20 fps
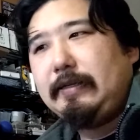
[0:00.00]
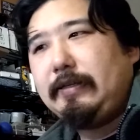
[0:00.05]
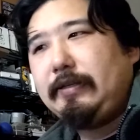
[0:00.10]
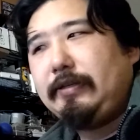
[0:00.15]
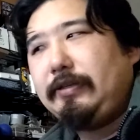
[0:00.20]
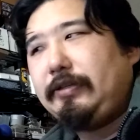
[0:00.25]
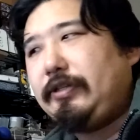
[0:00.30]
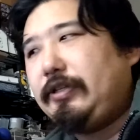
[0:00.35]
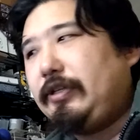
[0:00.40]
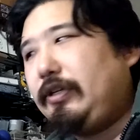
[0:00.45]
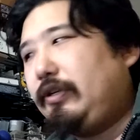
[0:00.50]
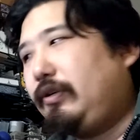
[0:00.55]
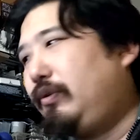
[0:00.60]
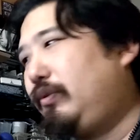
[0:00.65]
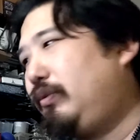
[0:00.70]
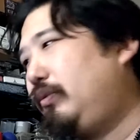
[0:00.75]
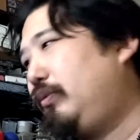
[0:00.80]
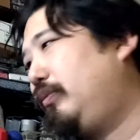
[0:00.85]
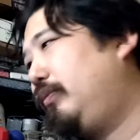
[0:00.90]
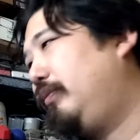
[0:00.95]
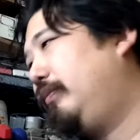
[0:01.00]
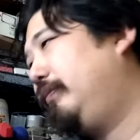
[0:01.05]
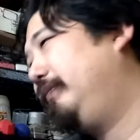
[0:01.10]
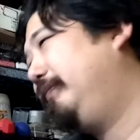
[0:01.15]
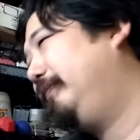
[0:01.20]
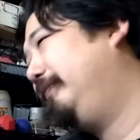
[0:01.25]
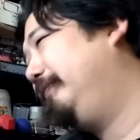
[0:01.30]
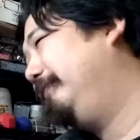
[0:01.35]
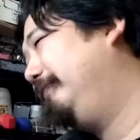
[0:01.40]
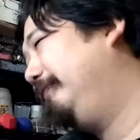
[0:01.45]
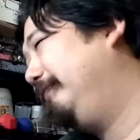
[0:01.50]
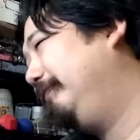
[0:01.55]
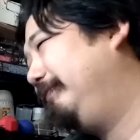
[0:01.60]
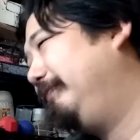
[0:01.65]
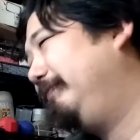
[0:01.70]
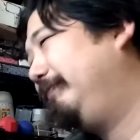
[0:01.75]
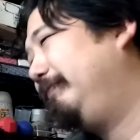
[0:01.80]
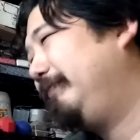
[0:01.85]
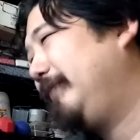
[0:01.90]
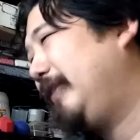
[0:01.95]
So,
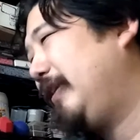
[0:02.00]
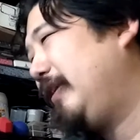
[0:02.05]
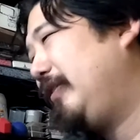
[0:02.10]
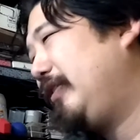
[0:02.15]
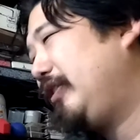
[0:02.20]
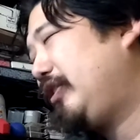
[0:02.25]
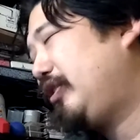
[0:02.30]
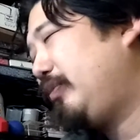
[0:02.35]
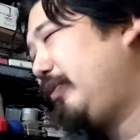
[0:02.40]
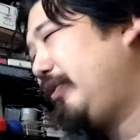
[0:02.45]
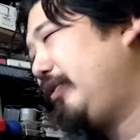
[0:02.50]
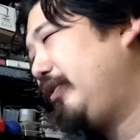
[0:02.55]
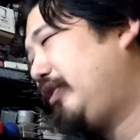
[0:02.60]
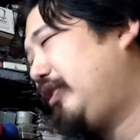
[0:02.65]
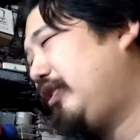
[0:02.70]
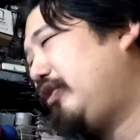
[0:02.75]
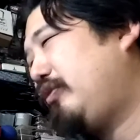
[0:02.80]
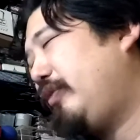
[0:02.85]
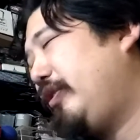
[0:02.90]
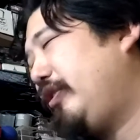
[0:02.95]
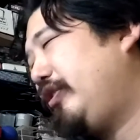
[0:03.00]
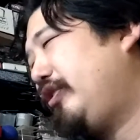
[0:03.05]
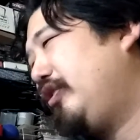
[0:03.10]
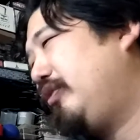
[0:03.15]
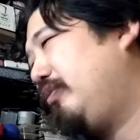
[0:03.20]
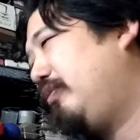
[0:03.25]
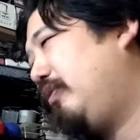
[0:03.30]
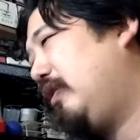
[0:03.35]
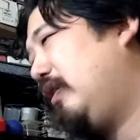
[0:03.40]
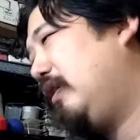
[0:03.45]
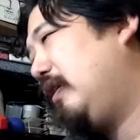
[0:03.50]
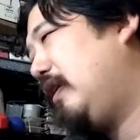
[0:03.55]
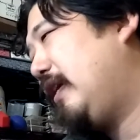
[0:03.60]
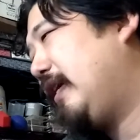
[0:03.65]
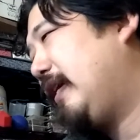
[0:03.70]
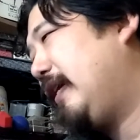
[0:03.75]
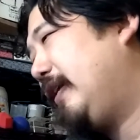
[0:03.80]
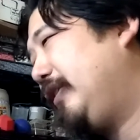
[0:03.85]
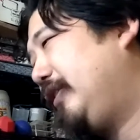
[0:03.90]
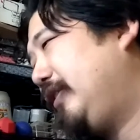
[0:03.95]
this is one of the situations where I
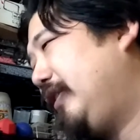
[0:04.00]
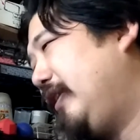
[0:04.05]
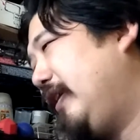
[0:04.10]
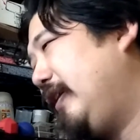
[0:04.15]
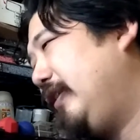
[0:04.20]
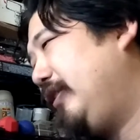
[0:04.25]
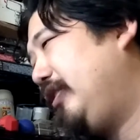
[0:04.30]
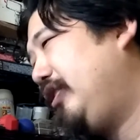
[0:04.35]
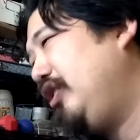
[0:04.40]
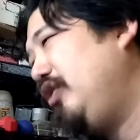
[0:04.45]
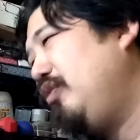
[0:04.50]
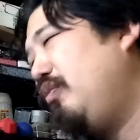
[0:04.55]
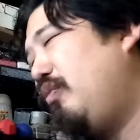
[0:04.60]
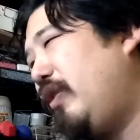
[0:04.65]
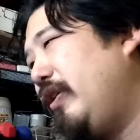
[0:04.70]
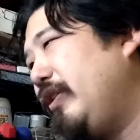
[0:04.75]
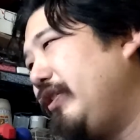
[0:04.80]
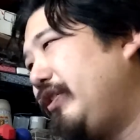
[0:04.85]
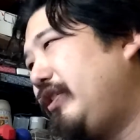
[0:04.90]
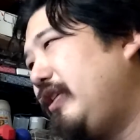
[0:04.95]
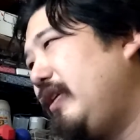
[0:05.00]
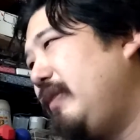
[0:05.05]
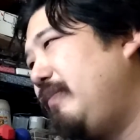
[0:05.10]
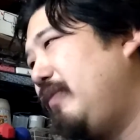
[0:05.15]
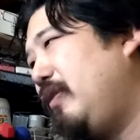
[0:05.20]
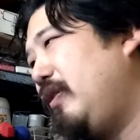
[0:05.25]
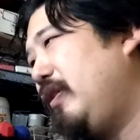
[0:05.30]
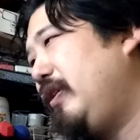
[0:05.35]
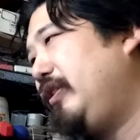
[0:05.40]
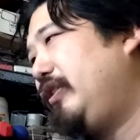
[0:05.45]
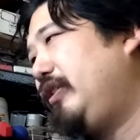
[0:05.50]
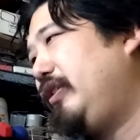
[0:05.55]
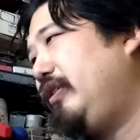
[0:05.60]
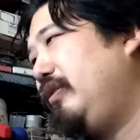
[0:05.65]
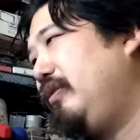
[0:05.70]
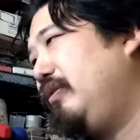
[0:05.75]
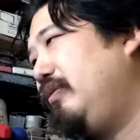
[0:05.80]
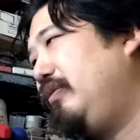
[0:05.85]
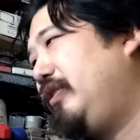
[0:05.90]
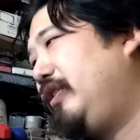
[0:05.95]
gotta say, do you want to stay married
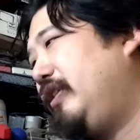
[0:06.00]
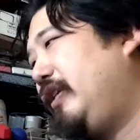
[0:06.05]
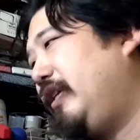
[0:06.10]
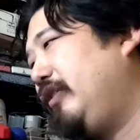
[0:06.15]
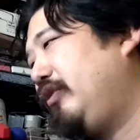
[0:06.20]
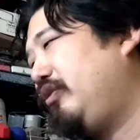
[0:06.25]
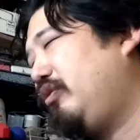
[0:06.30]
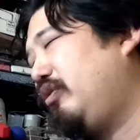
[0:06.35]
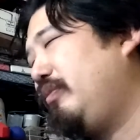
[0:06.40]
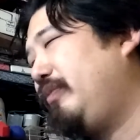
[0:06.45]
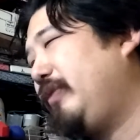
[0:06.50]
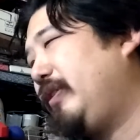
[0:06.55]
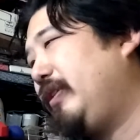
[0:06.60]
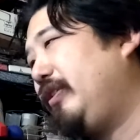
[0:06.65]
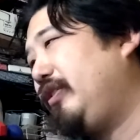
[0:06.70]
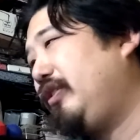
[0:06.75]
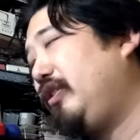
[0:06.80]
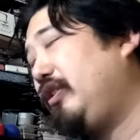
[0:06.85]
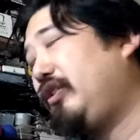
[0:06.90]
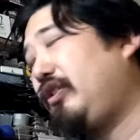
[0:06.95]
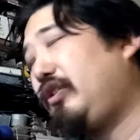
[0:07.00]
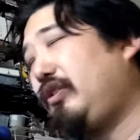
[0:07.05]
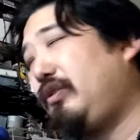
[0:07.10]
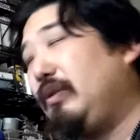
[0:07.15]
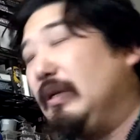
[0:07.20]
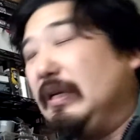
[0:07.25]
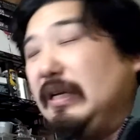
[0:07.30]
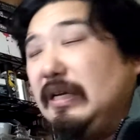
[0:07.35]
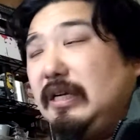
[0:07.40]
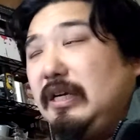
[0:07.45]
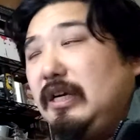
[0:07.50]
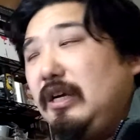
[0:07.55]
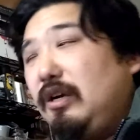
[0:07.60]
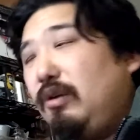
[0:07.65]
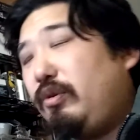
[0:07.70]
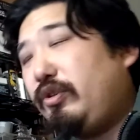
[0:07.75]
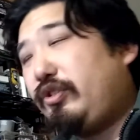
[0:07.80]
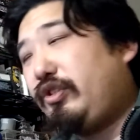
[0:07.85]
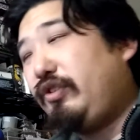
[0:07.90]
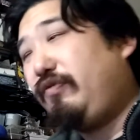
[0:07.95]
to the dinosaur because it's
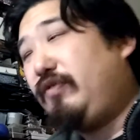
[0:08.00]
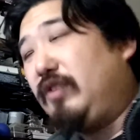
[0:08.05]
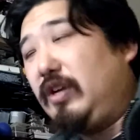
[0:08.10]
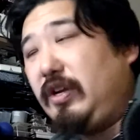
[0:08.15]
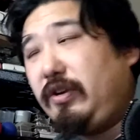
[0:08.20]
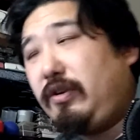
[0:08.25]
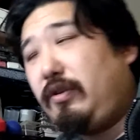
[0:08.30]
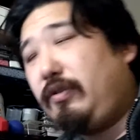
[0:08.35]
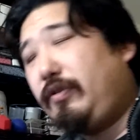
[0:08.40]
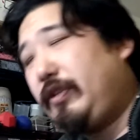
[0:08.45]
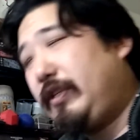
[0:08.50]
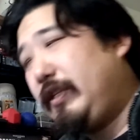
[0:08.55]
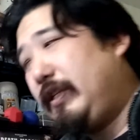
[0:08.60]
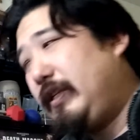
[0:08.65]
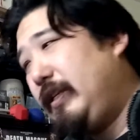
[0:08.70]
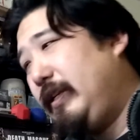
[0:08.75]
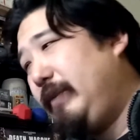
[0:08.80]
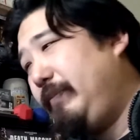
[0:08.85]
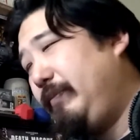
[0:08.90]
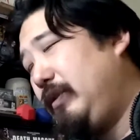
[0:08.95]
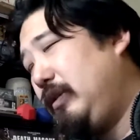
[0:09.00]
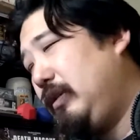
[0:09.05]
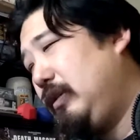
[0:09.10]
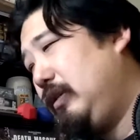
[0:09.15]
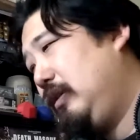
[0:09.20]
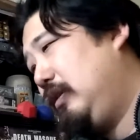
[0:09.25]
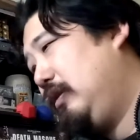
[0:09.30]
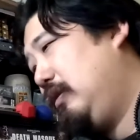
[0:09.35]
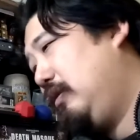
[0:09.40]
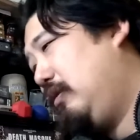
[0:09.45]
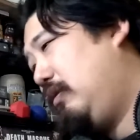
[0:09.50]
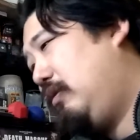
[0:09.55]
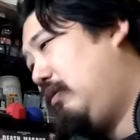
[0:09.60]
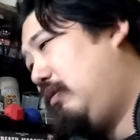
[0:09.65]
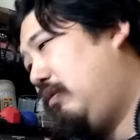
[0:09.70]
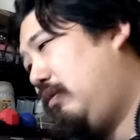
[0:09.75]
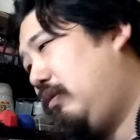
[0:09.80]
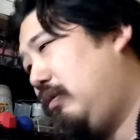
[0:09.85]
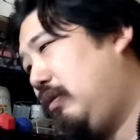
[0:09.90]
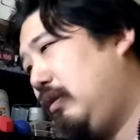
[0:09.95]
what you've done all the time?
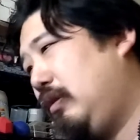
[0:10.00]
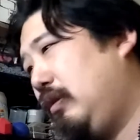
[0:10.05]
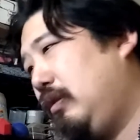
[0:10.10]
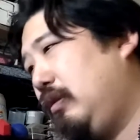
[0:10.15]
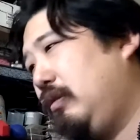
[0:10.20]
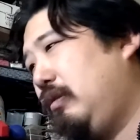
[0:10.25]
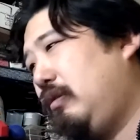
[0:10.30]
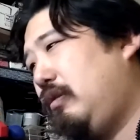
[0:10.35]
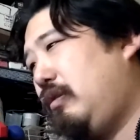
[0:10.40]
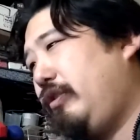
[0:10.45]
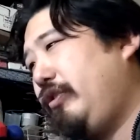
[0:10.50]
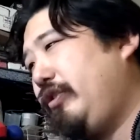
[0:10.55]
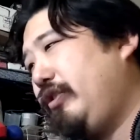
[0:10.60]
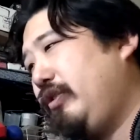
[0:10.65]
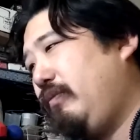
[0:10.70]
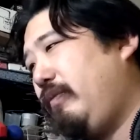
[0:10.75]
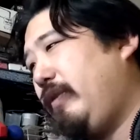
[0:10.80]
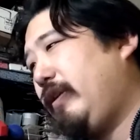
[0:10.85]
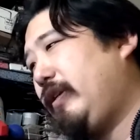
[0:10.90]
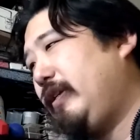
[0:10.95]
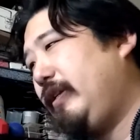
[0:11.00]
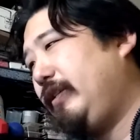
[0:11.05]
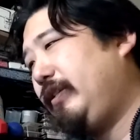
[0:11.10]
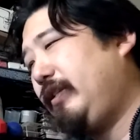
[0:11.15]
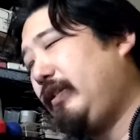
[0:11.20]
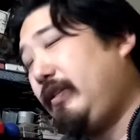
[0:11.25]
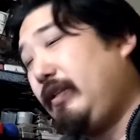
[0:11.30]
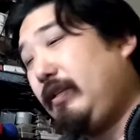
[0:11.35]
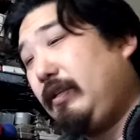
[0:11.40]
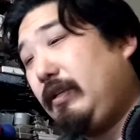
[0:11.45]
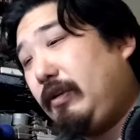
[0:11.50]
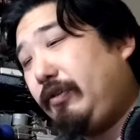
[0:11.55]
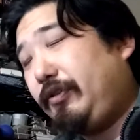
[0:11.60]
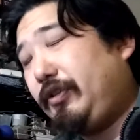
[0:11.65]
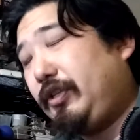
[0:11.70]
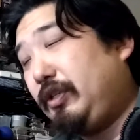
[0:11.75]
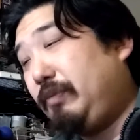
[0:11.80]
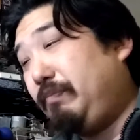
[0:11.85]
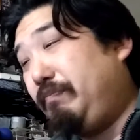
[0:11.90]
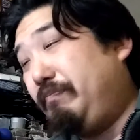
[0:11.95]
Or are you going to recognize that something
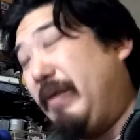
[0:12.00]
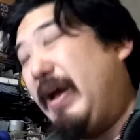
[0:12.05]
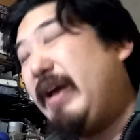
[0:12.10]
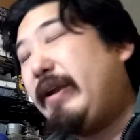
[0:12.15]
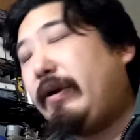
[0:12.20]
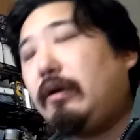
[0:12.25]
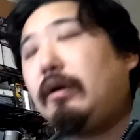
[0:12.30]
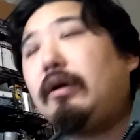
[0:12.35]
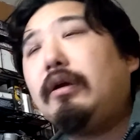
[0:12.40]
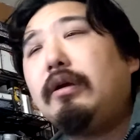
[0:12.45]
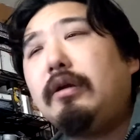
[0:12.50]
else is better,